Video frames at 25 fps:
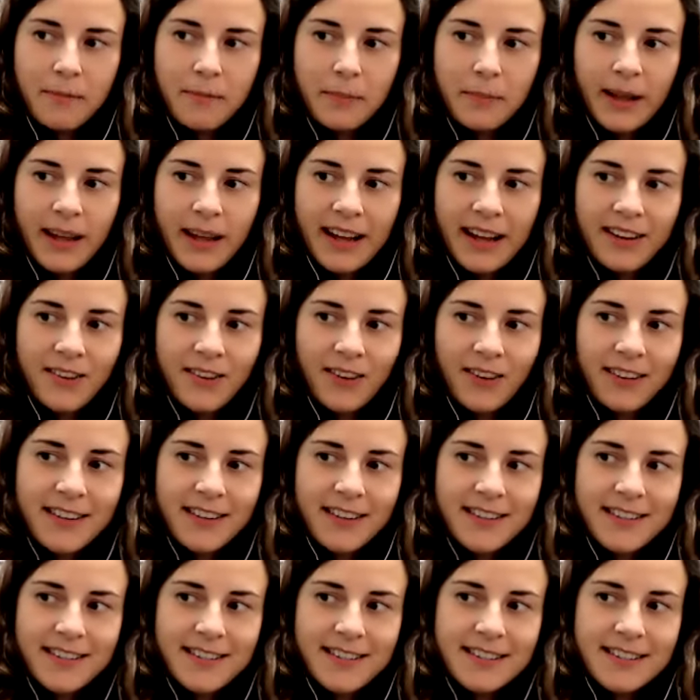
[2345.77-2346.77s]
My handle
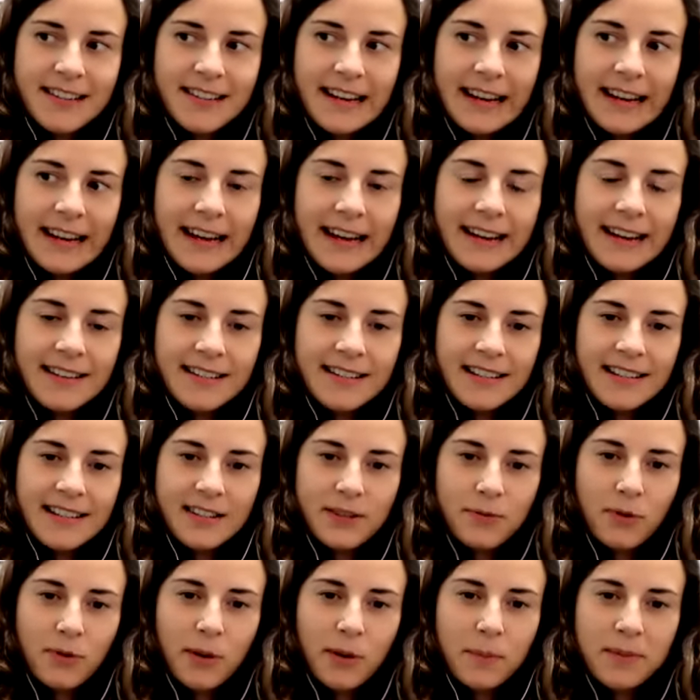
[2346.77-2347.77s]
is at
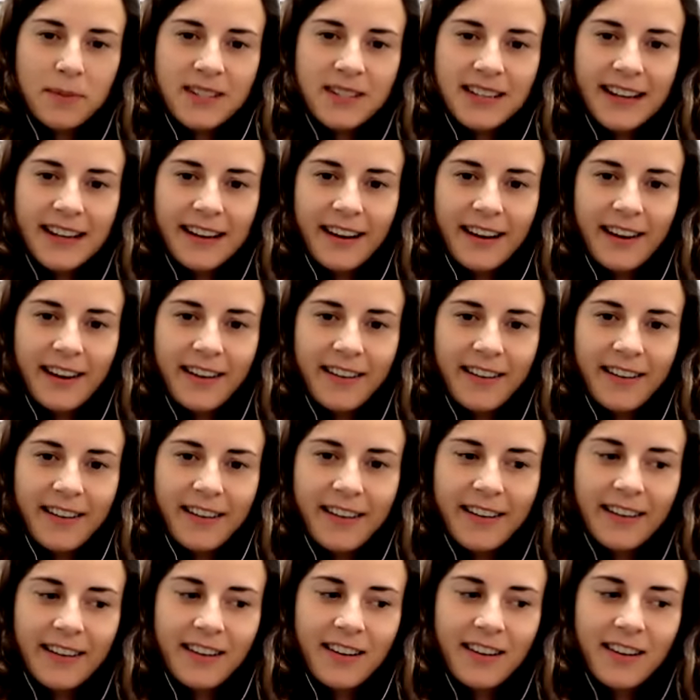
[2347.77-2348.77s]
Disrupt and
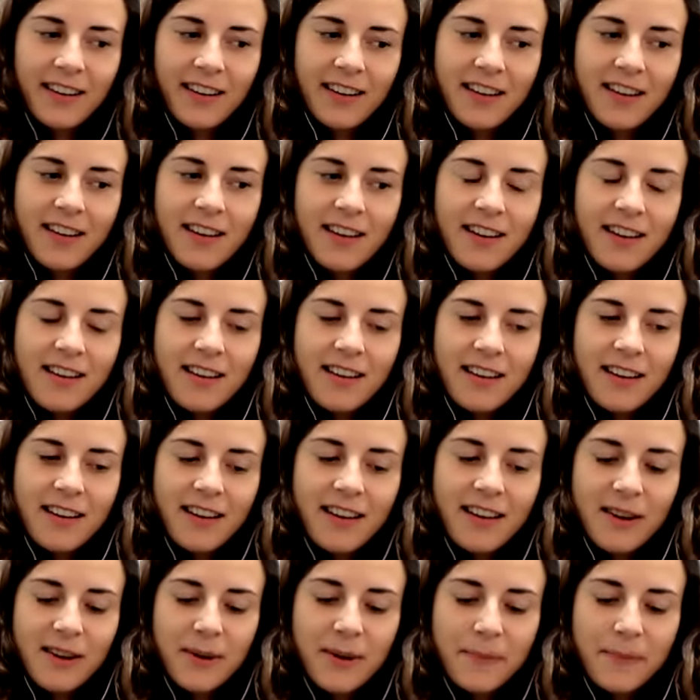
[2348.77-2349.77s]
Learn,
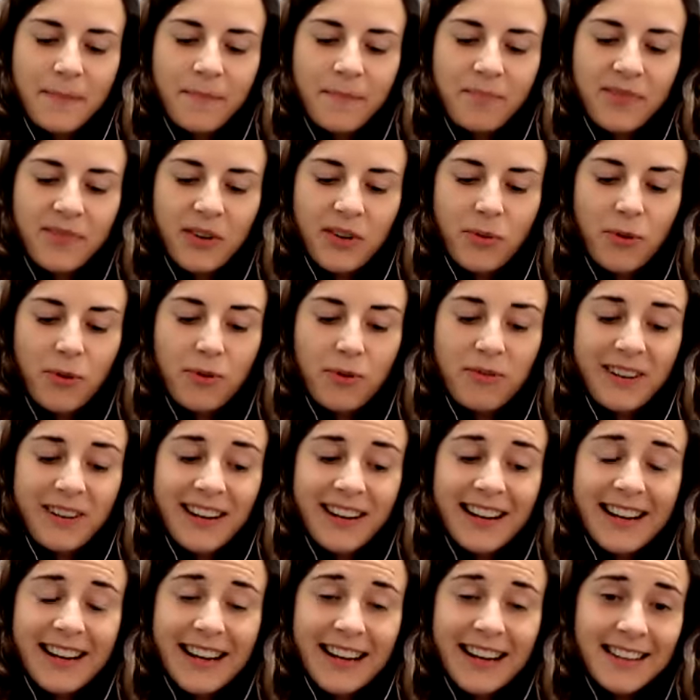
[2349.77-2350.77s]
um, or via
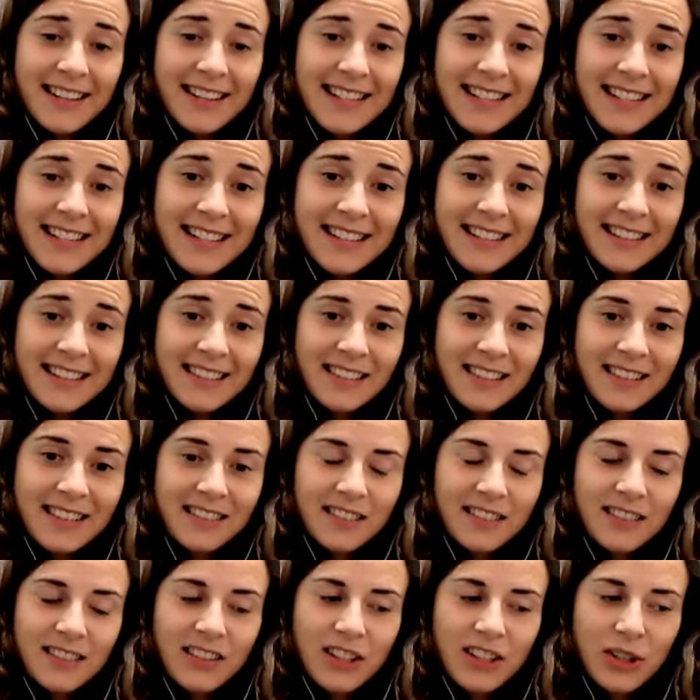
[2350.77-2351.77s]
LinkedIn,
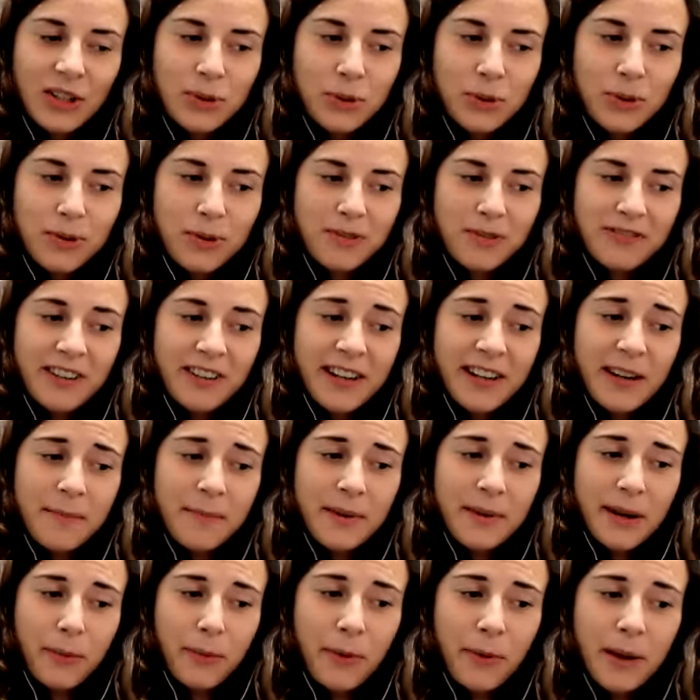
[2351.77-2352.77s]
or via
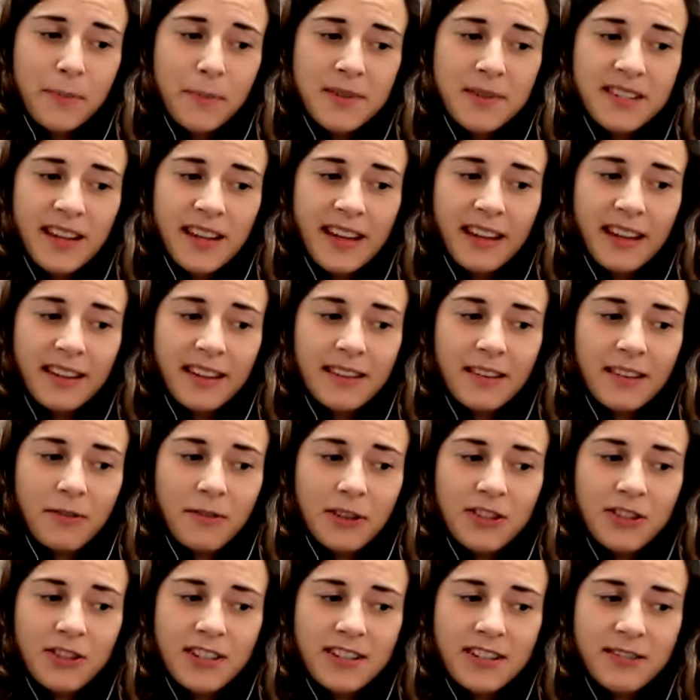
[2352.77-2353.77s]
my website,
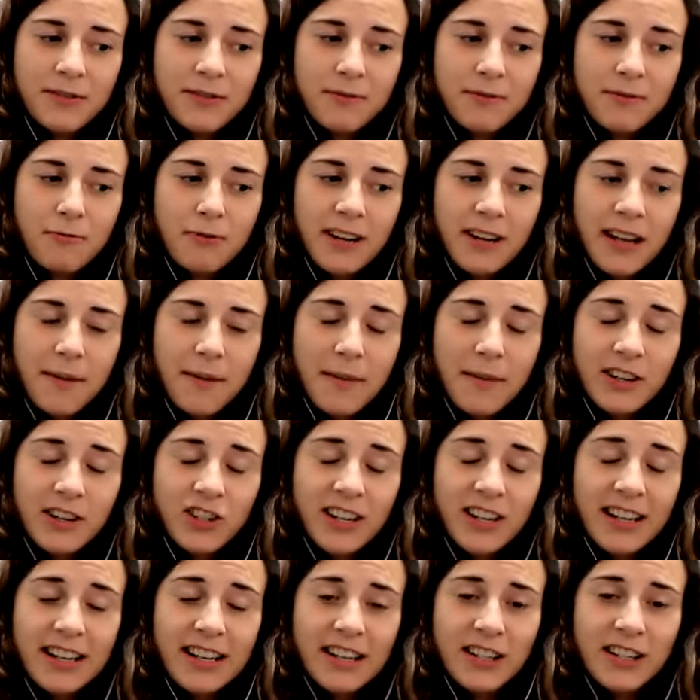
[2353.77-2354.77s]
which is
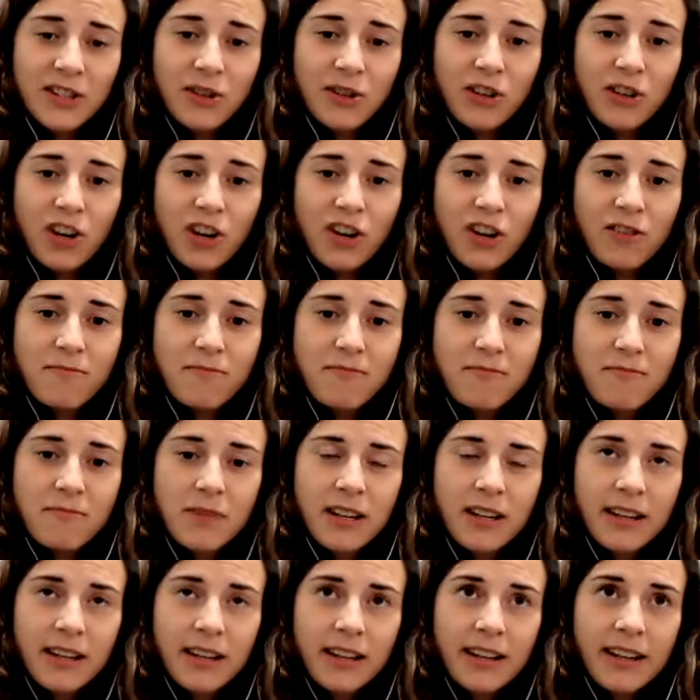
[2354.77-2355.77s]

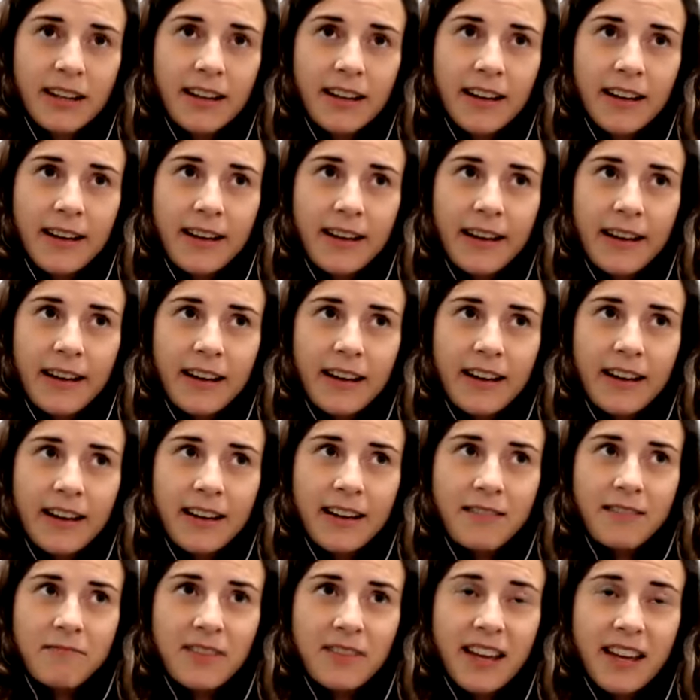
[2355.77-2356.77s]
reimaginaire.com.
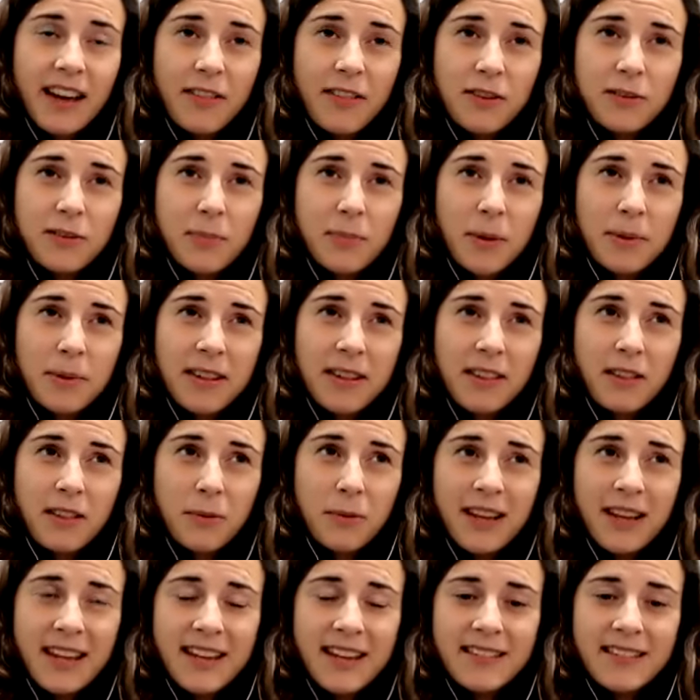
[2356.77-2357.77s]
Yeah, those are probably the
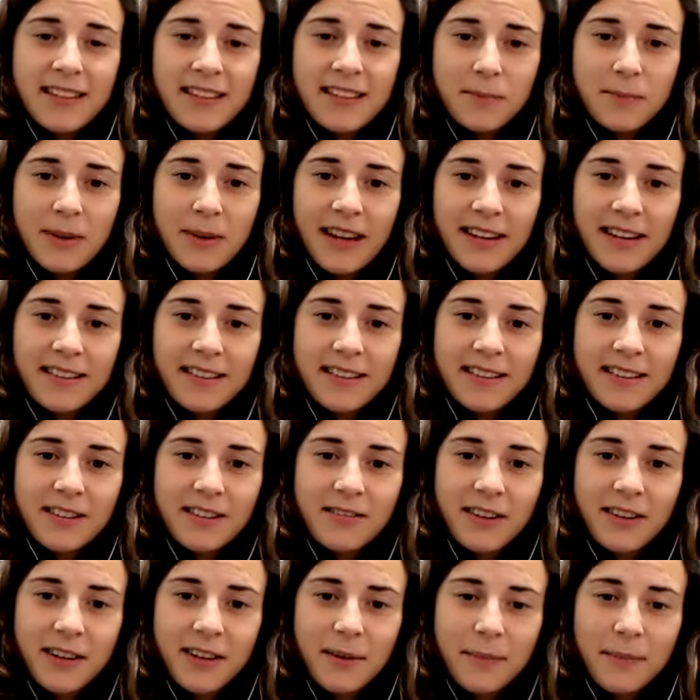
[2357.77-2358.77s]
three easiest places to
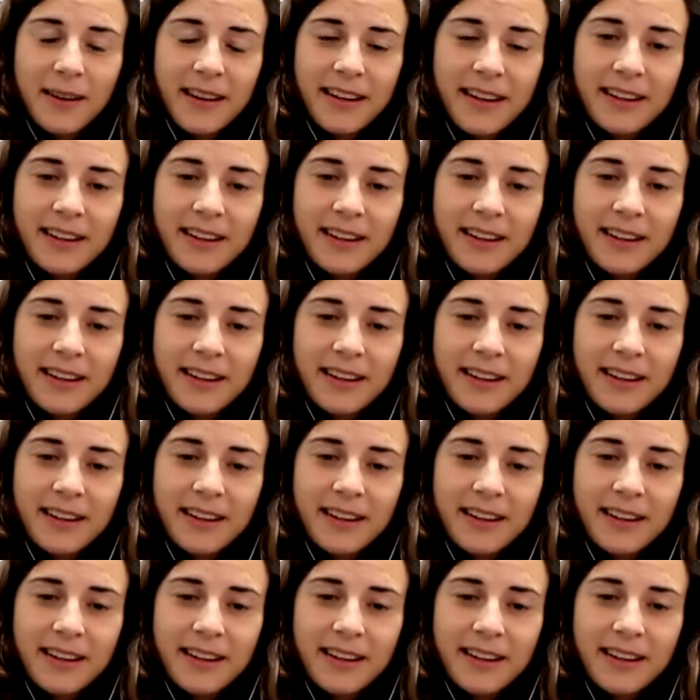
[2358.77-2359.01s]
find me.